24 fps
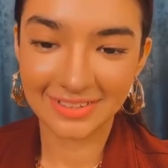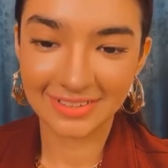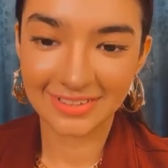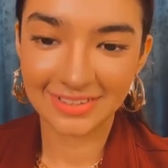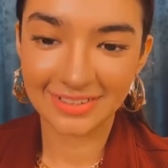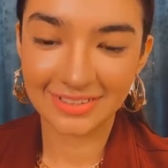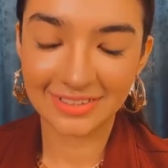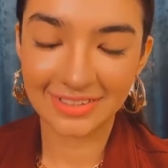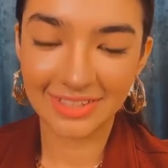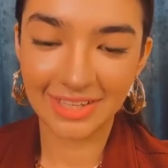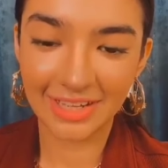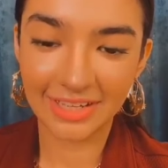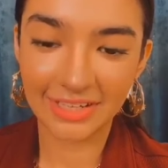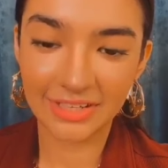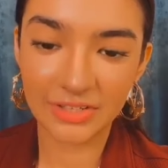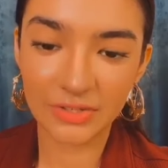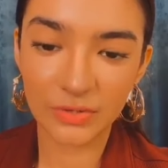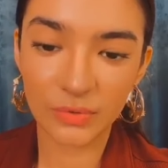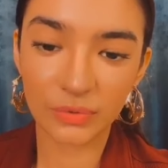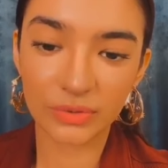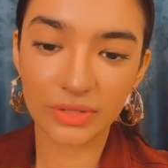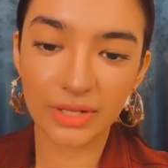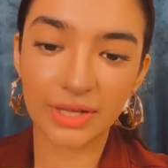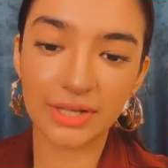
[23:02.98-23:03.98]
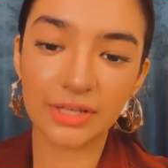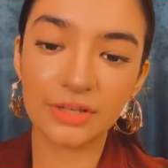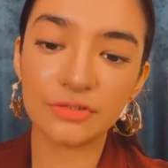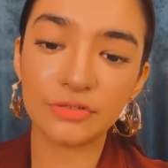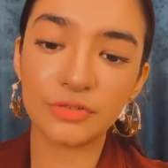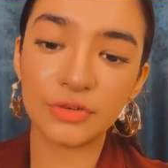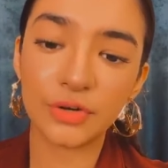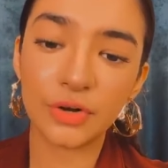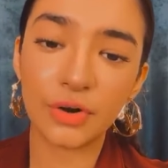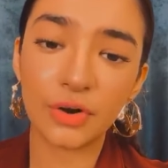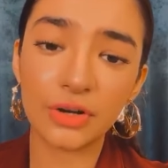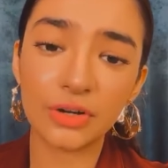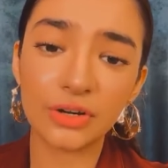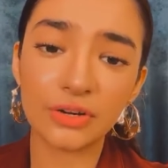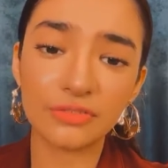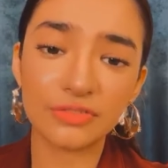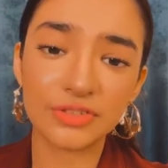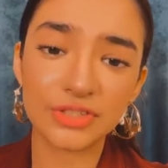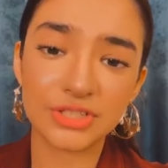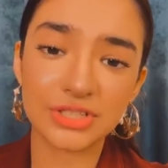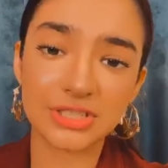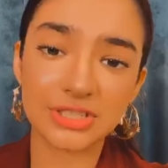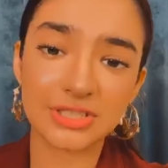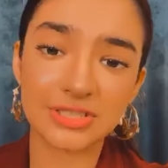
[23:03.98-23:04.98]
Thank you for all your
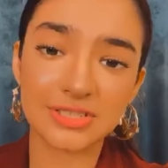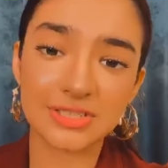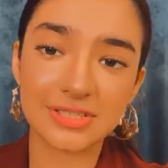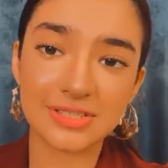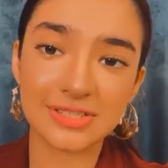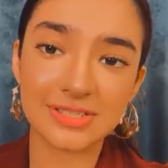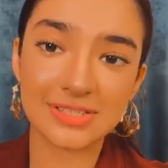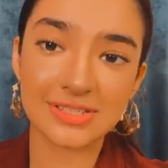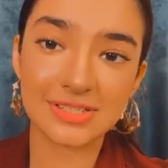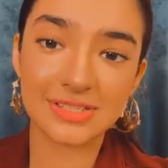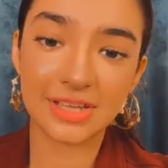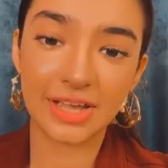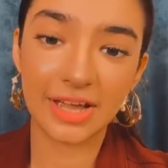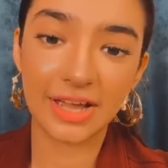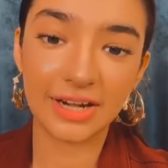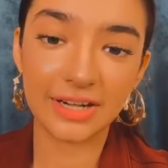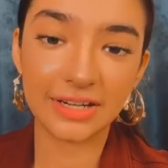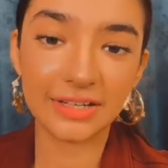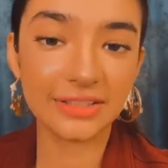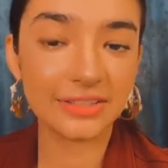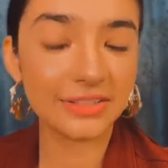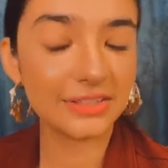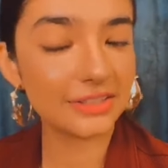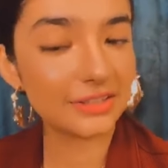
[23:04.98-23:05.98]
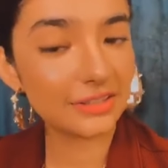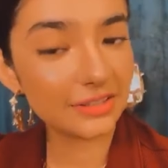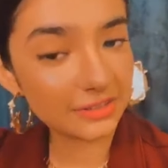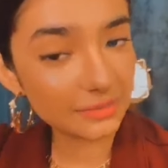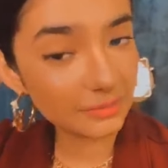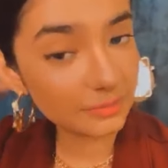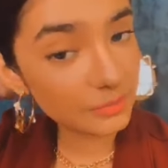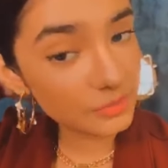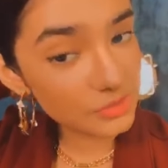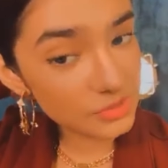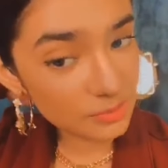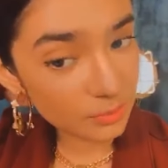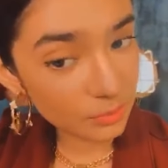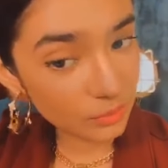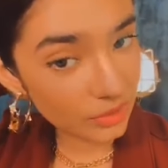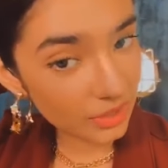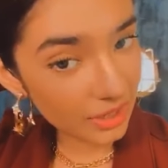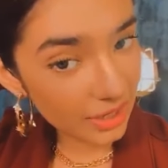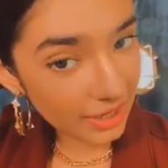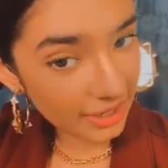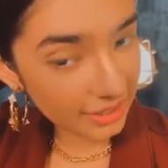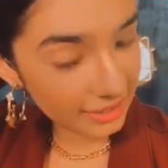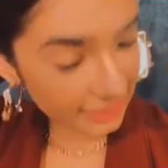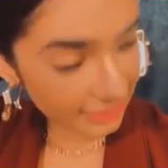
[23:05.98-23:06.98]
wishes. And mujhe bolna
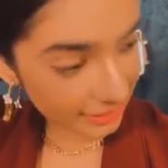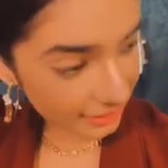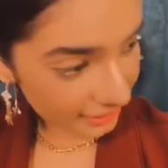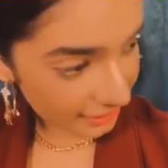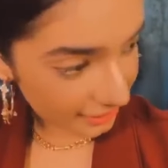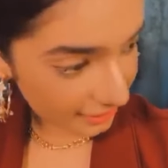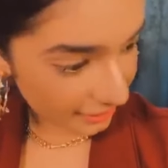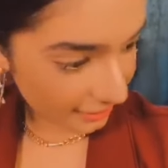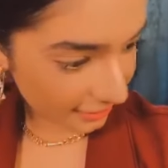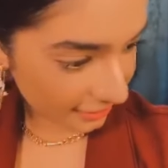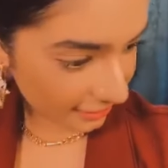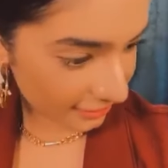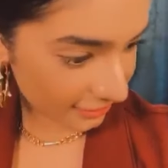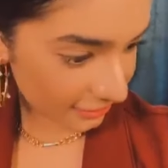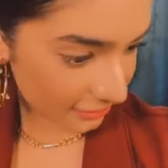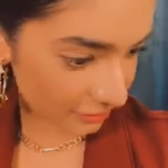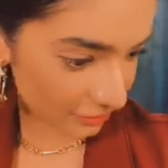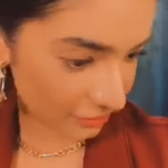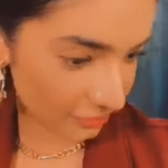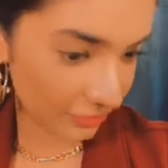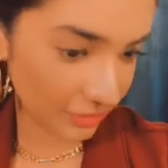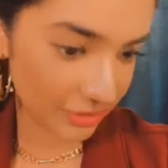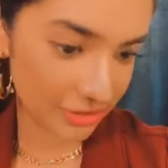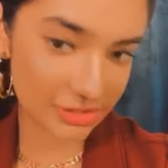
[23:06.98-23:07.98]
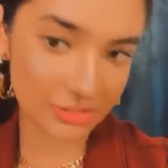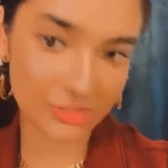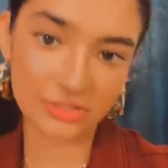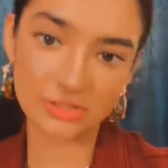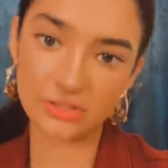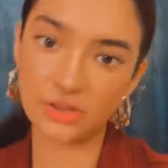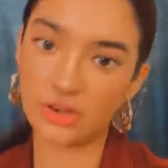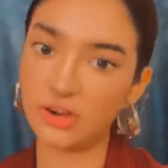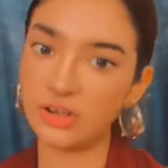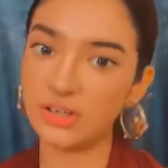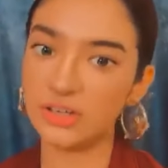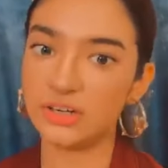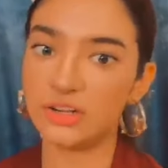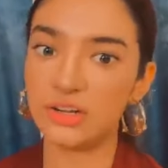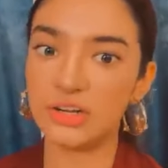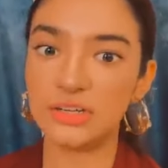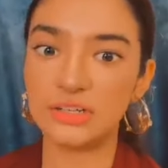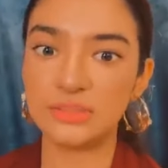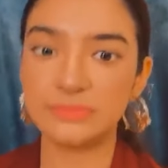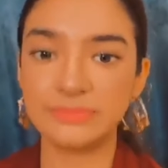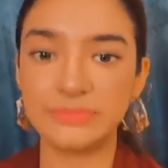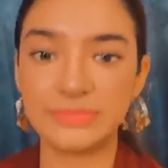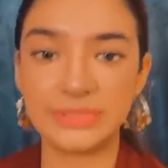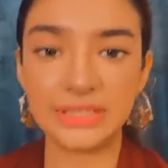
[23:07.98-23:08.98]
hai ye ki, you know, it's not all
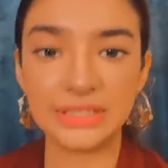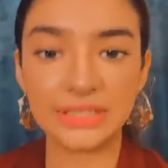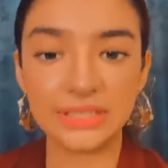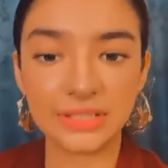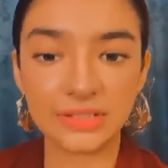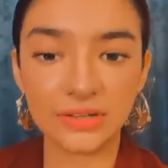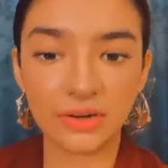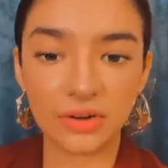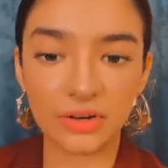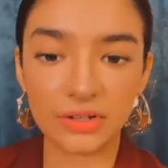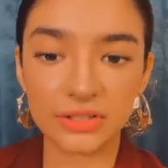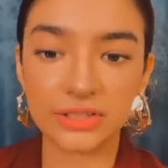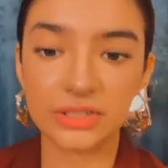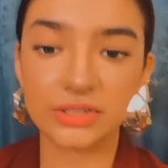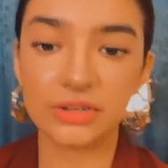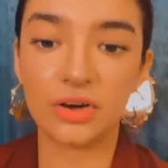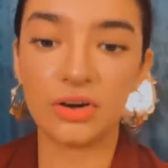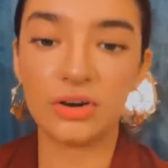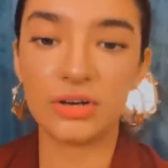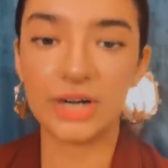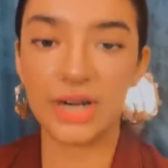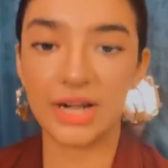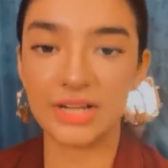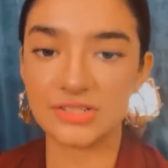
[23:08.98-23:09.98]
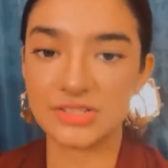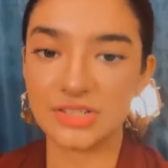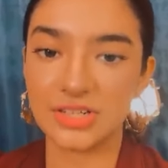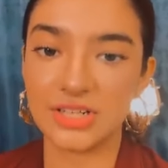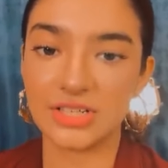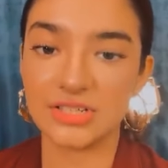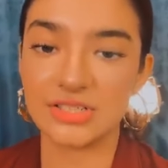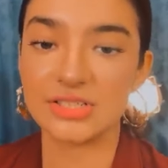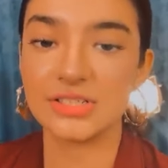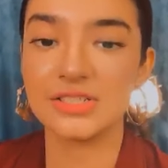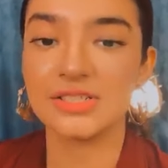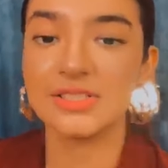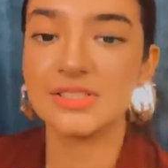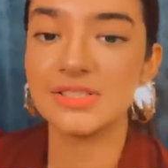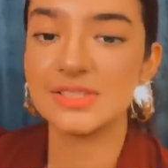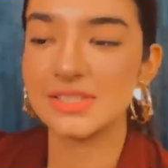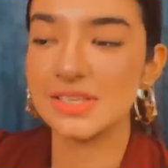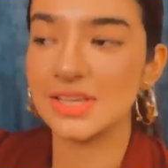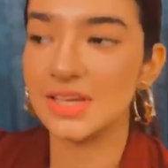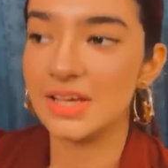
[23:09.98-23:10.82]
me, all the congratulations.